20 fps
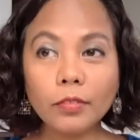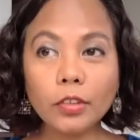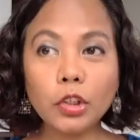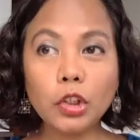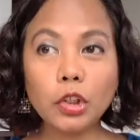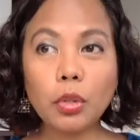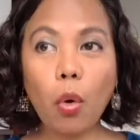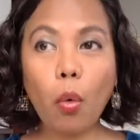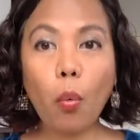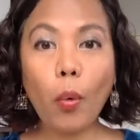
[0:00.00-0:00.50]

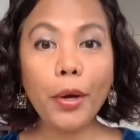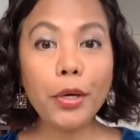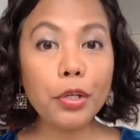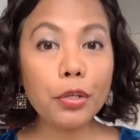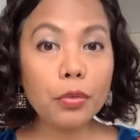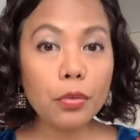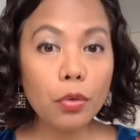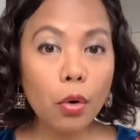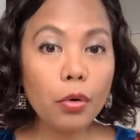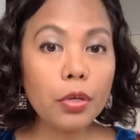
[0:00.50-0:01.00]
So when
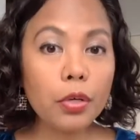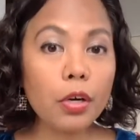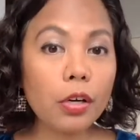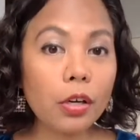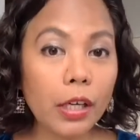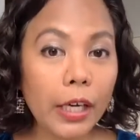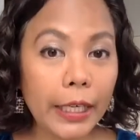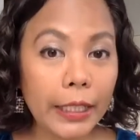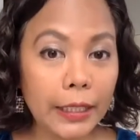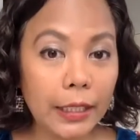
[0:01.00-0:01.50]
you know your
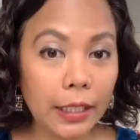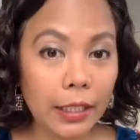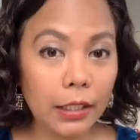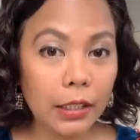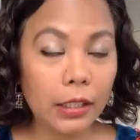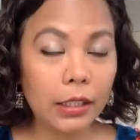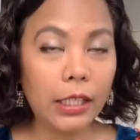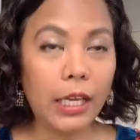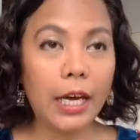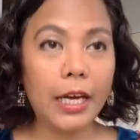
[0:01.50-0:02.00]
ideal
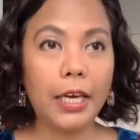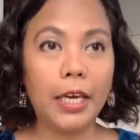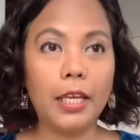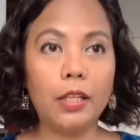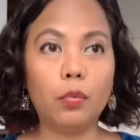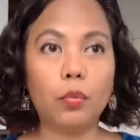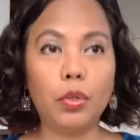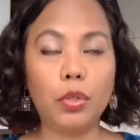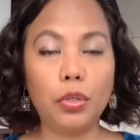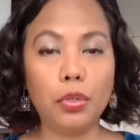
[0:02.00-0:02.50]

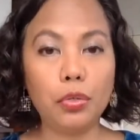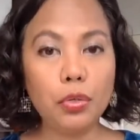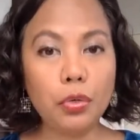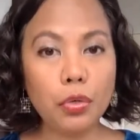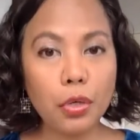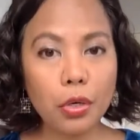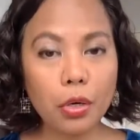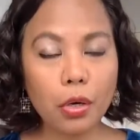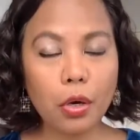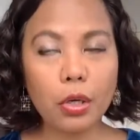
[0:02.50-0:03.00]
client, when you know
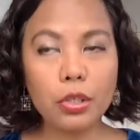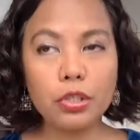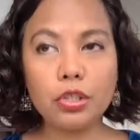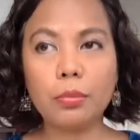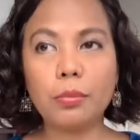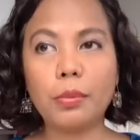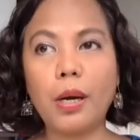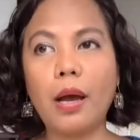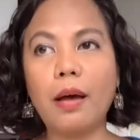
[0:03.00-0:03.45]
your customer